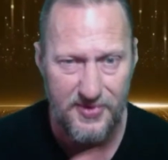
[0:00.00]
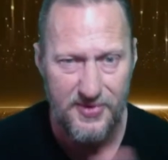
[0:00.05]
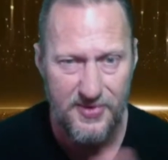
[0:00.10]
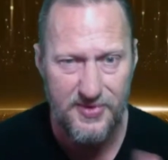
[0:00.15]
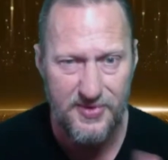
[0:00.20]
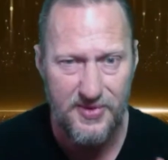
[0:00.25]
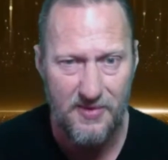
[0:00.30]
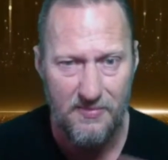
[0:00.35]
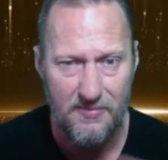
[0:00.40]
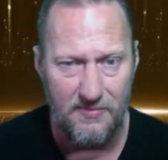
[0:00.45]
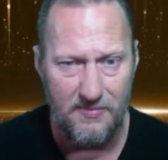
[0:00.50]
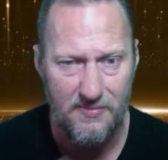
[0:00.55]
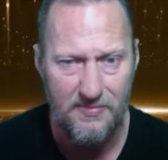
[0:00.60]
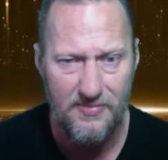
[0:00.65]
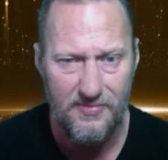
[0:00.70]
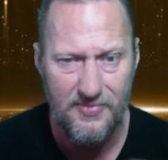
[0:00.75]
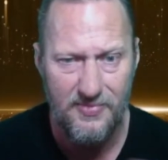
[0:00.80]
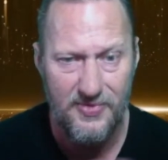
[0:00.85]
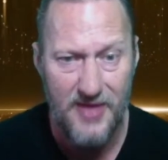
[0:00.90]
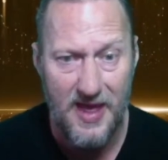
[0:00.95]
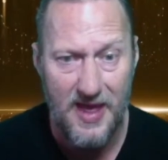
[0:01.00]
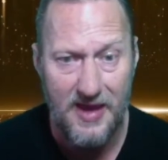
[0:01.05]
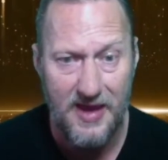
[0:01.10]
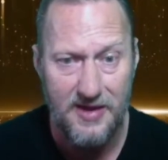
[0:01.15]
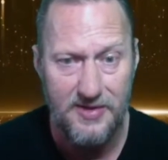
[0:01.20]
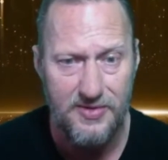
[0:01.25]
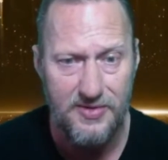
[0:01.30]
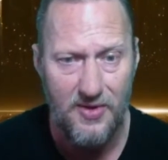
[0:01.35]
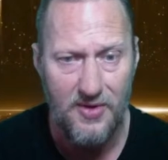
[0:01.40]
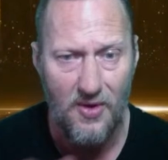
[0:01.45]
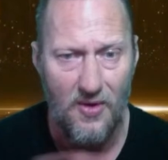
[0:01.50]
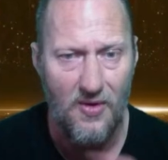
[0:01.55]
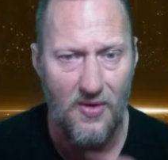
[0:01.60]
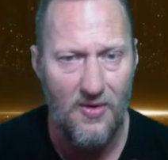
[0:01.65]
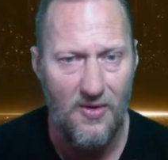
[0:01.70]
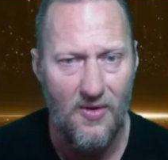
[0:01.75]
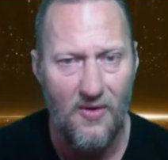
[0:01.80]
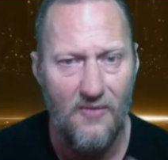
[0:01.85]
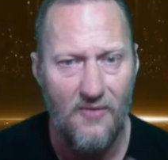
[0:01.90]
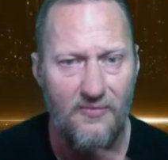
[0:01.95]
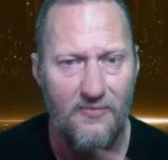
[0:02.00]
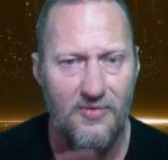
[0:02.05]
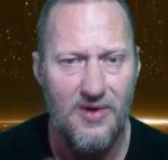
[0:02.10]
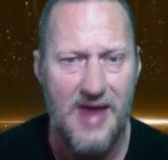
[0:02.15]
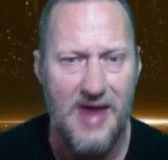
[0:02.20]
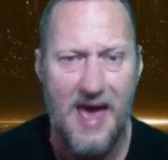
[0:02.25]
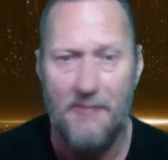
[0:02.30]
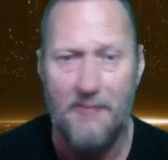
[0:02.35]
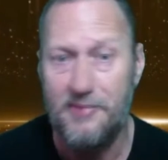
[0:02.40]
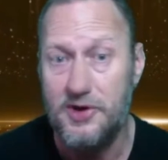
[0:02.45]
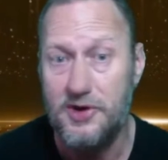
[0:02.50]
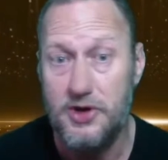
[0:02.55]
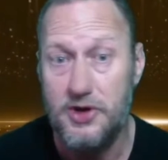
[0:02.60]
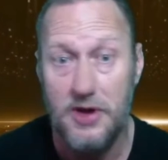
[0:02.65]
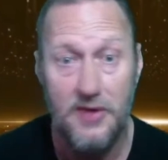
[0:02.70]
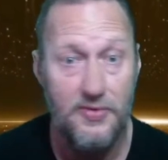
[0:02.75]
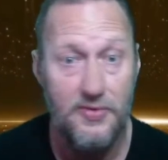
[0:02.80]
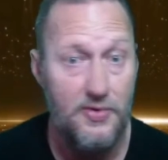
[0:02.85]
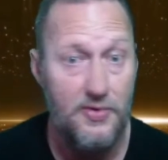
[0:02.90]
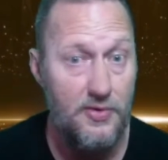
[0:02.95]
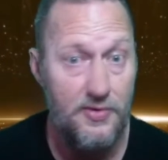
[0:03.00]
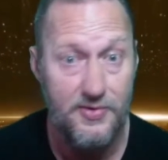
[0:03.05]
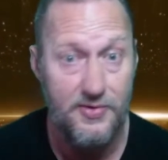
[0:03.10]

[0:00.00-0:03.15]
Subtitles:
some things overlap each other or